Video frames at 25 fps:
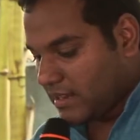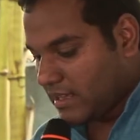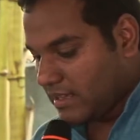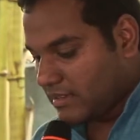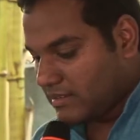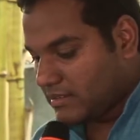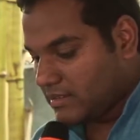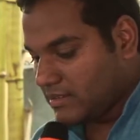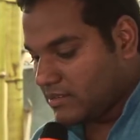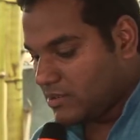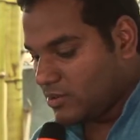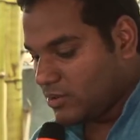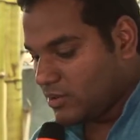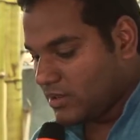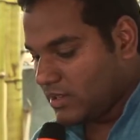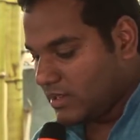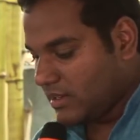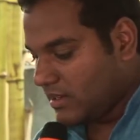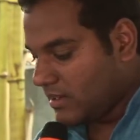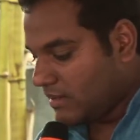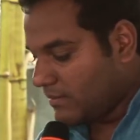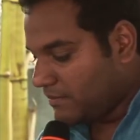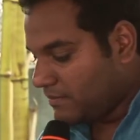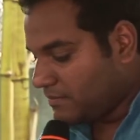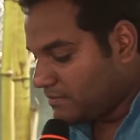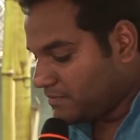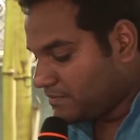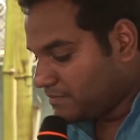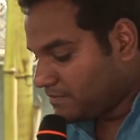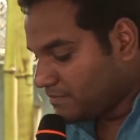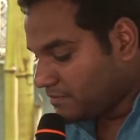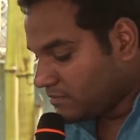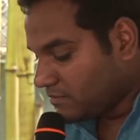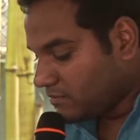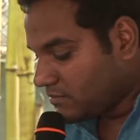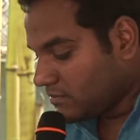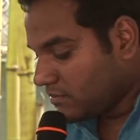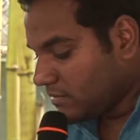Yes, so the
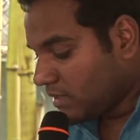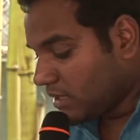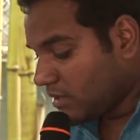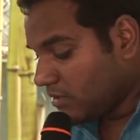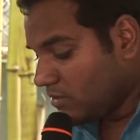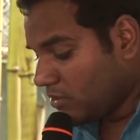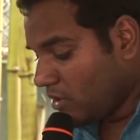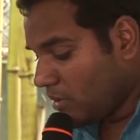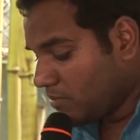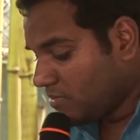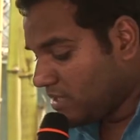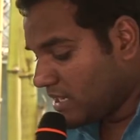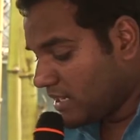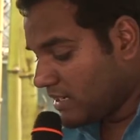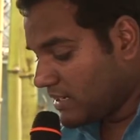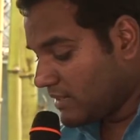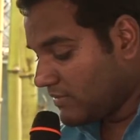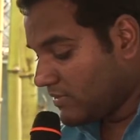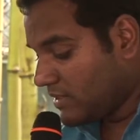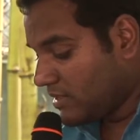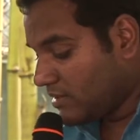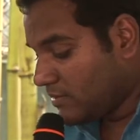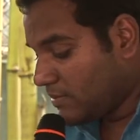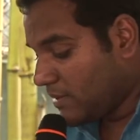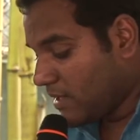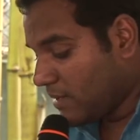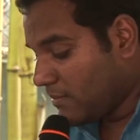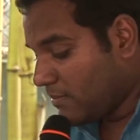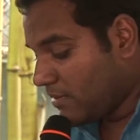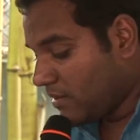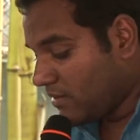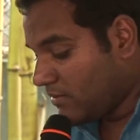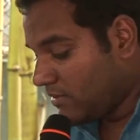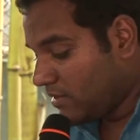objective of this paper